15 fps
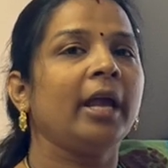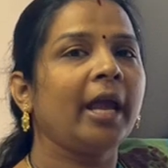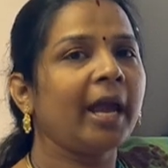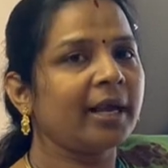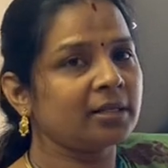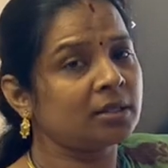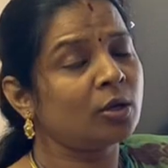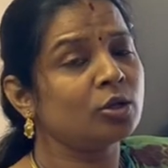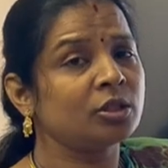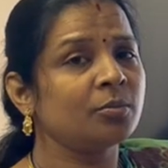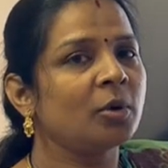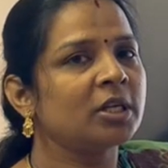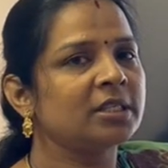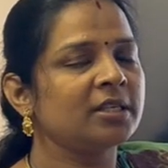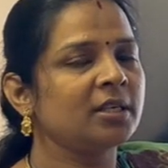
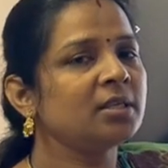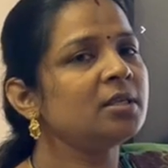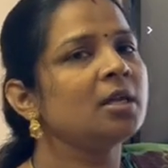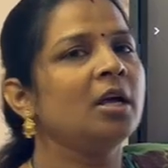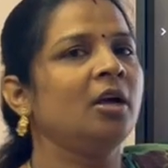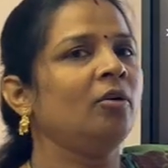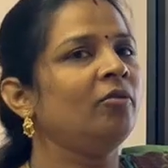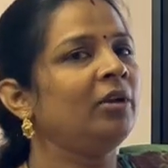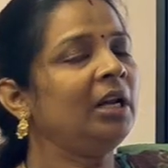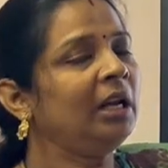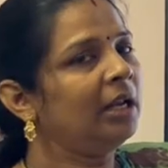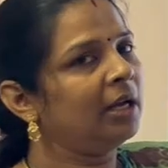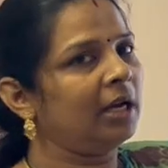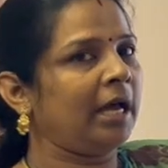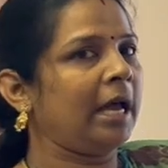Exosmosis
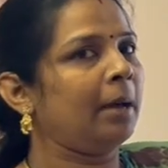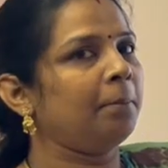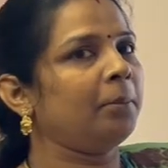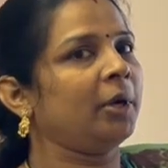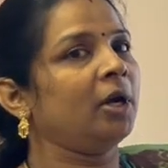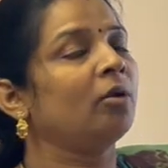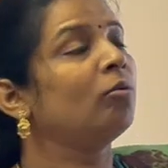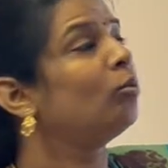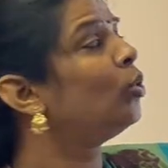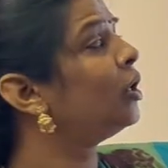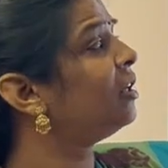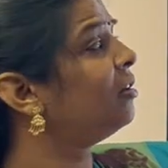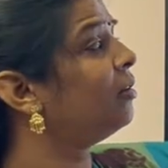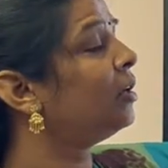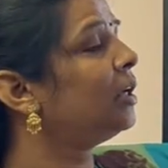will happen.
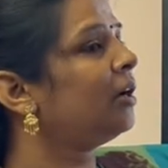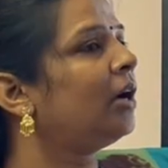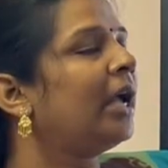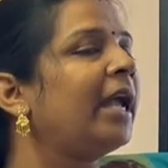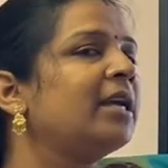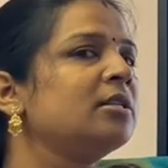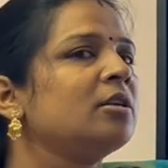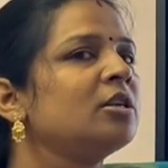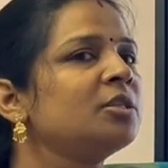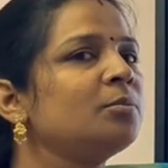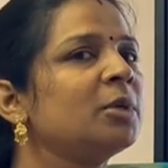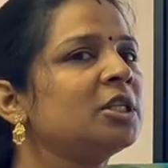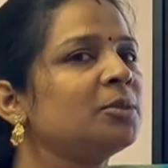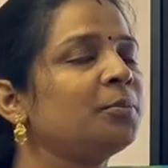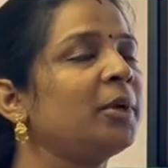What
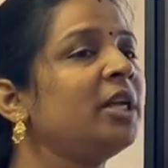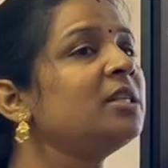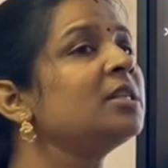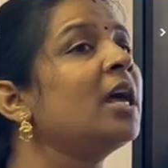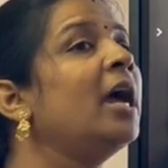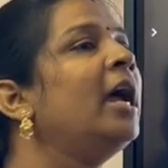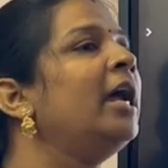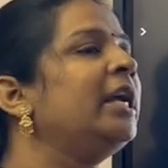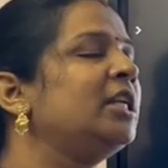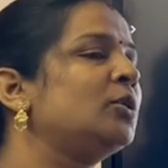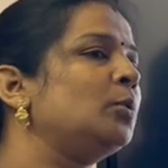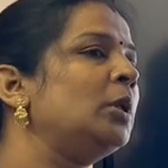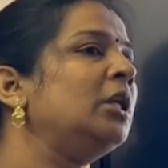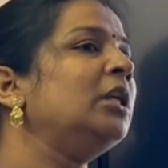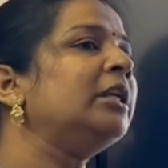exosmosis means?
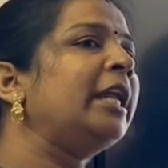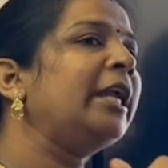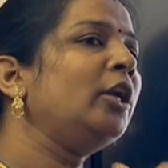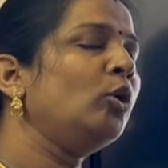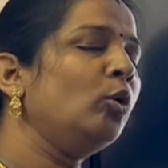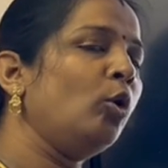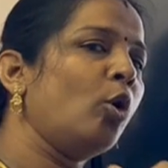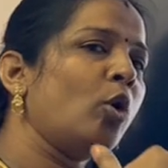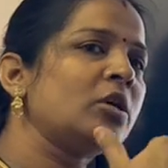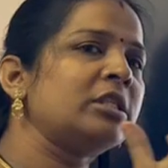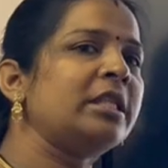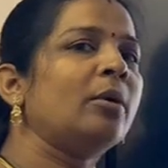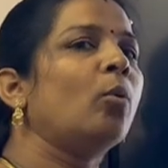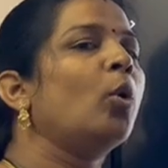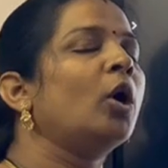It will tend to
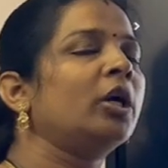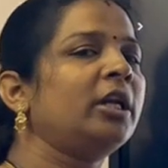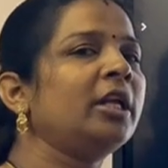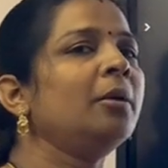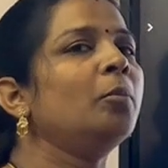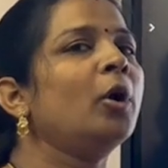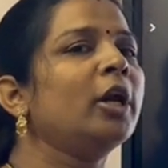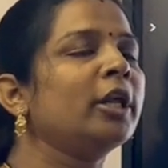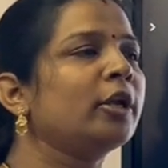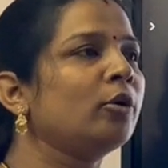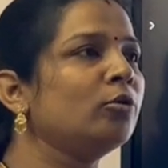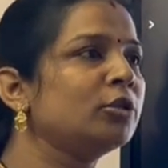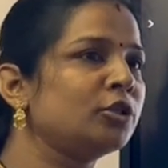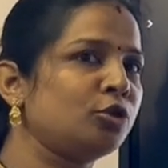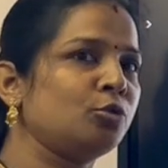lose the water
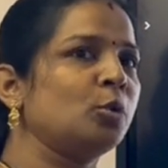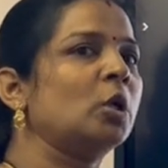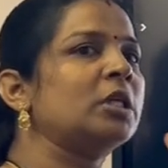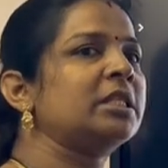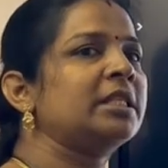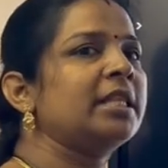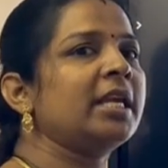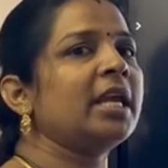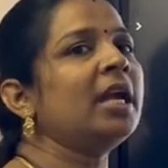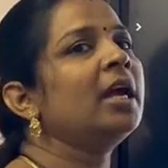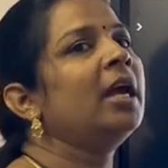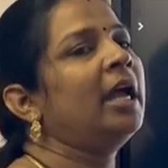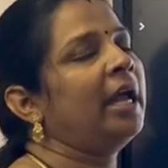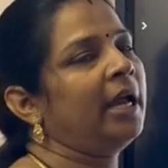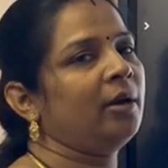molecules towards
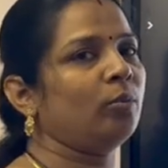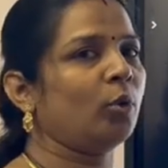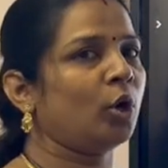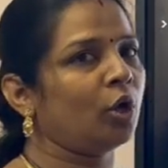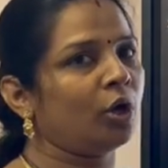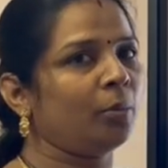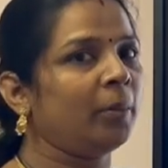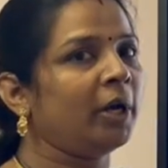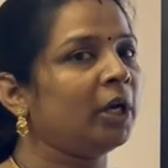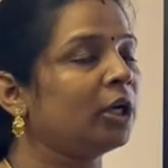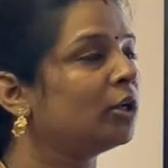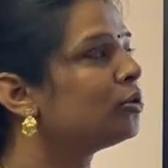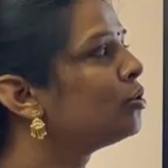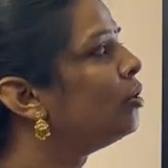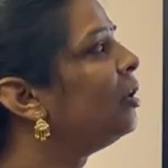the
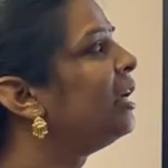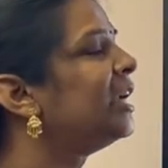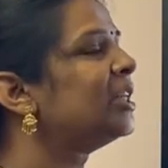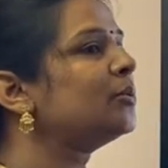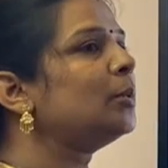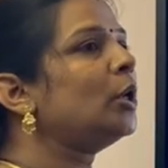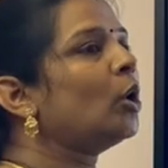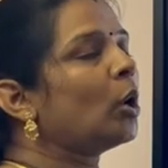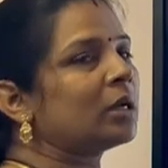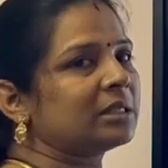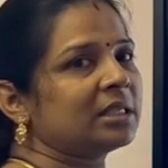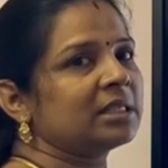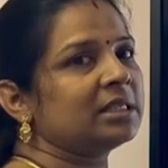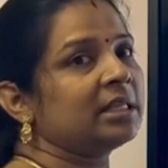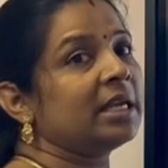environment. So it will
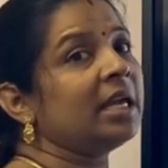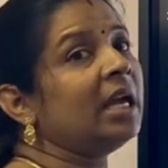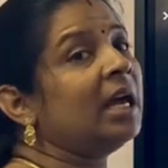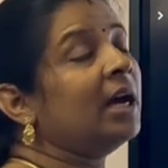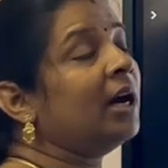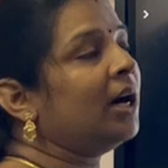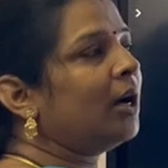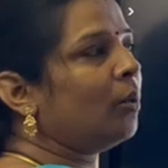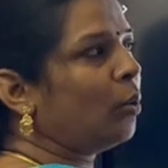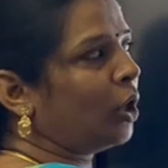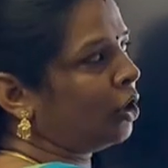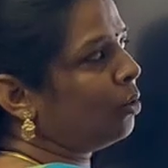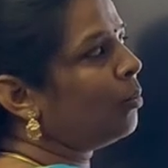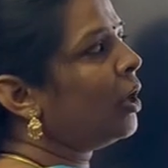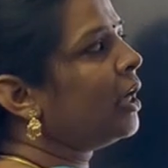loses the
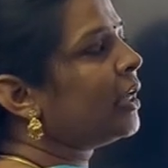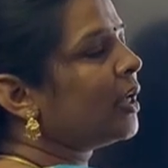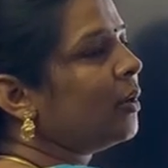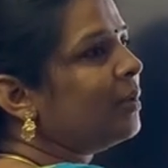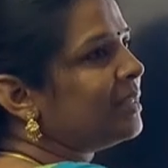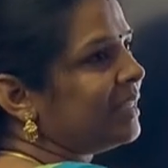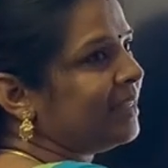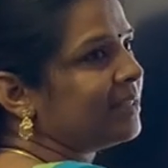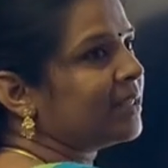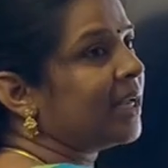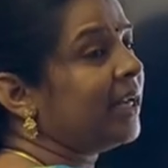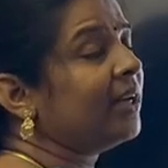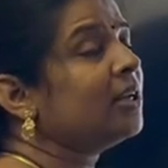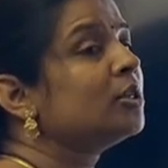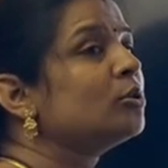water molecules
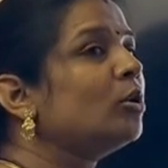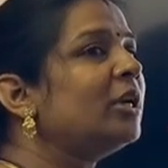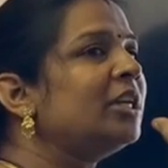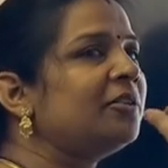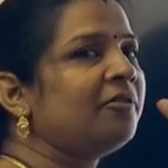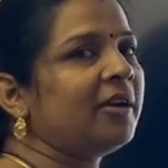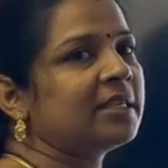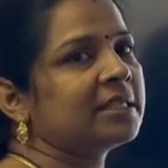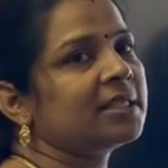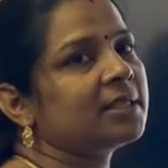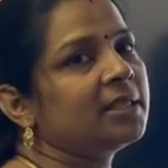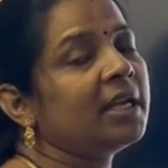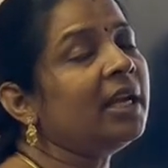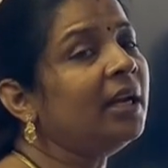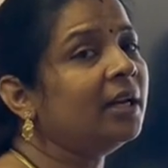inside. So it faces
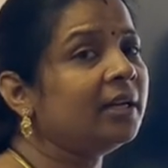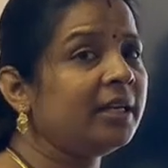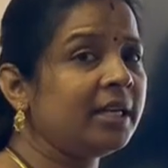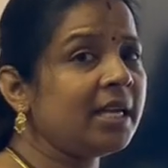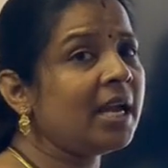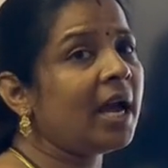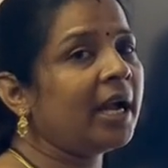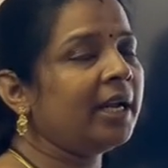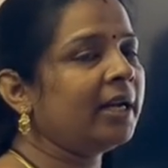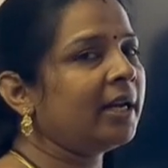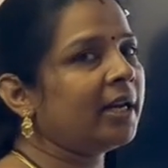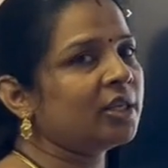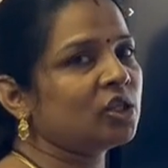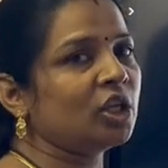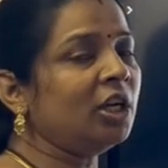the
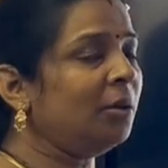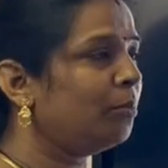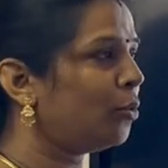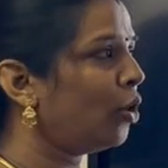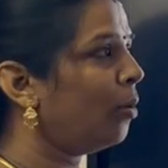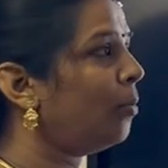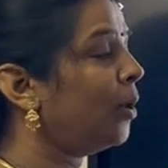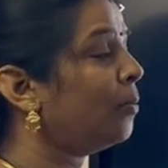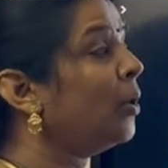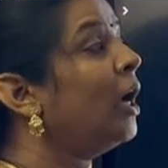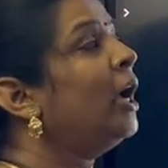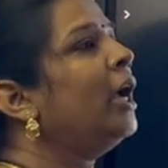dehydration problem.